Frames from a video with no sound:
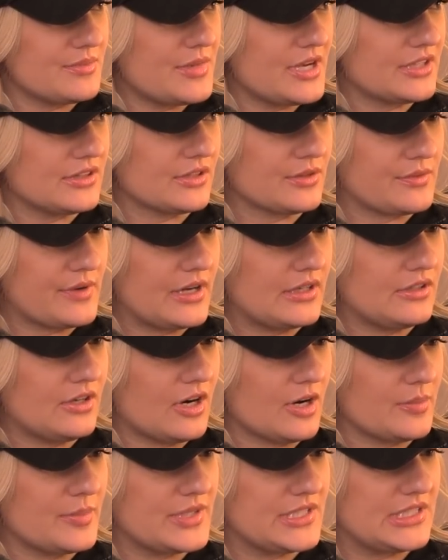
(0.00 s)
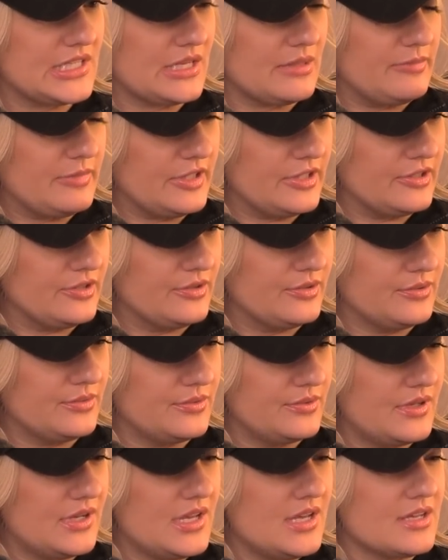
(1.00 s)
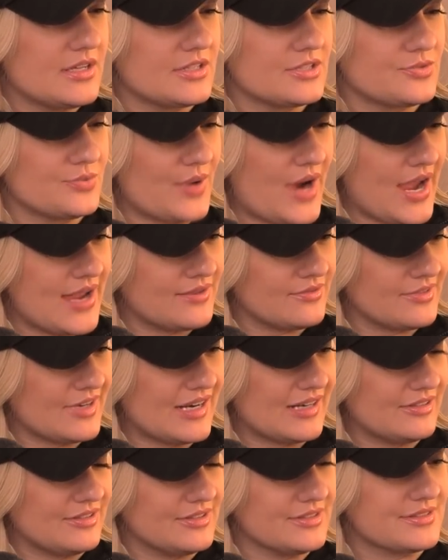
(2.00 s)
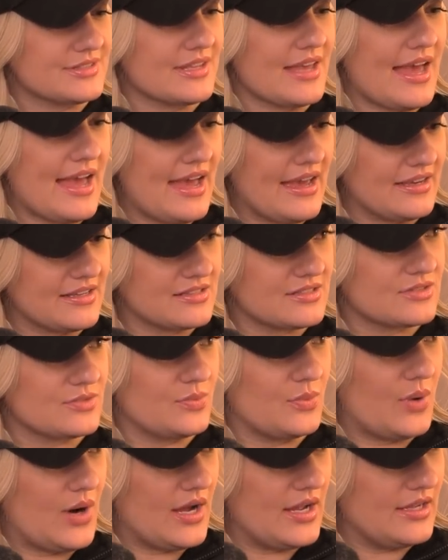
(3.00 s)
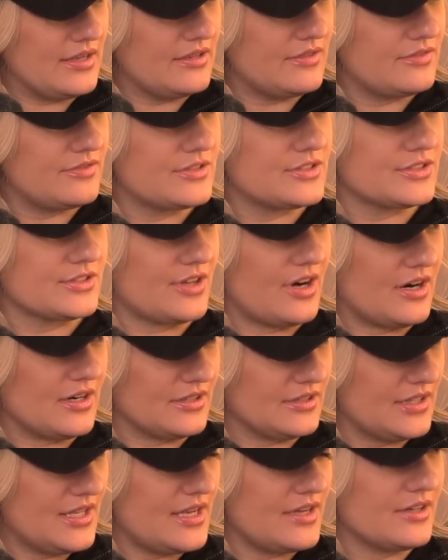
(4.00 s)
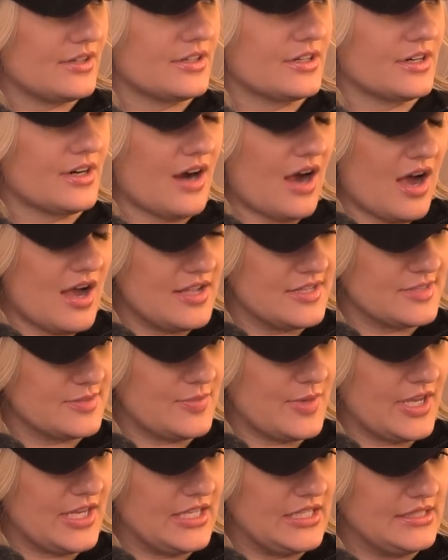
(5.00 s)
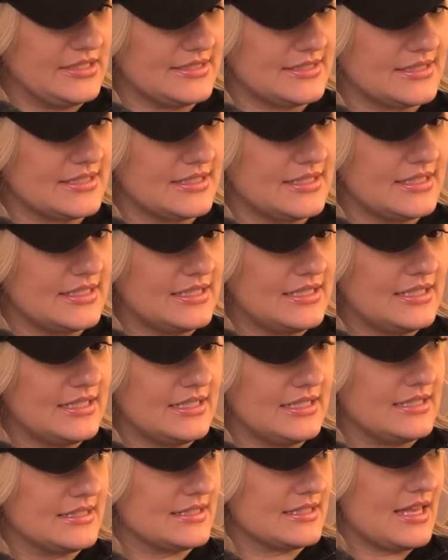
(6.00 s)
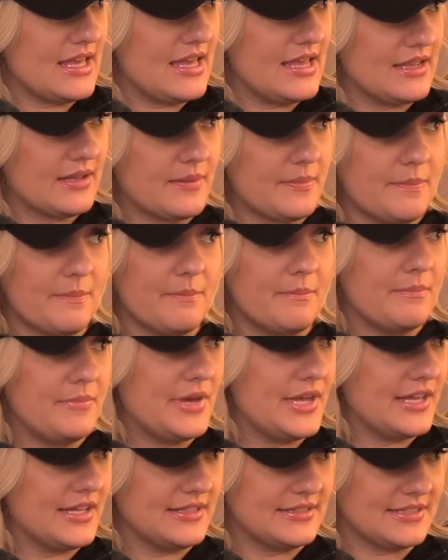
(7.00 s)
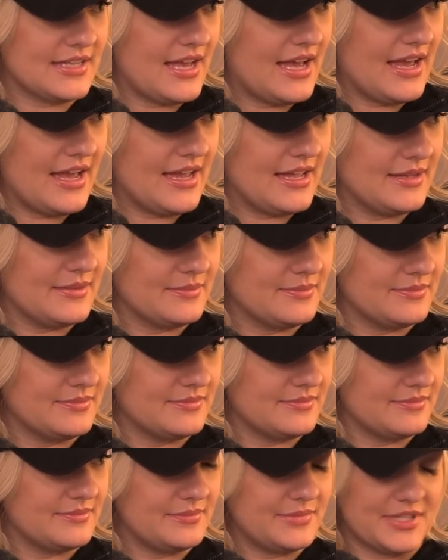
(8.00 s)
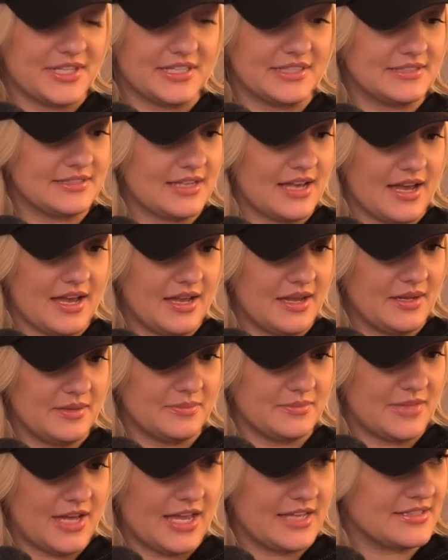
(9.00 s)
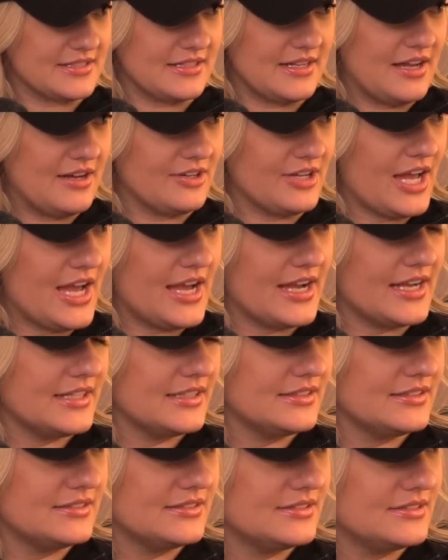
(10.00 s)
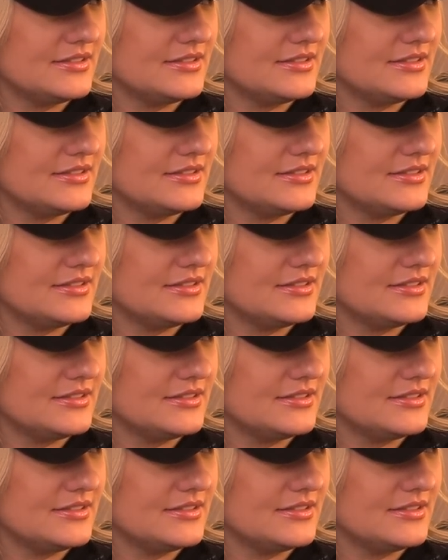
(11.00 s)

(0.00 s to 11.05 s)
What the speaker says: to make their red carpet debut, because Ryan Reynolds' ex-wife, Scarlett, her husband is like big time SNL guy.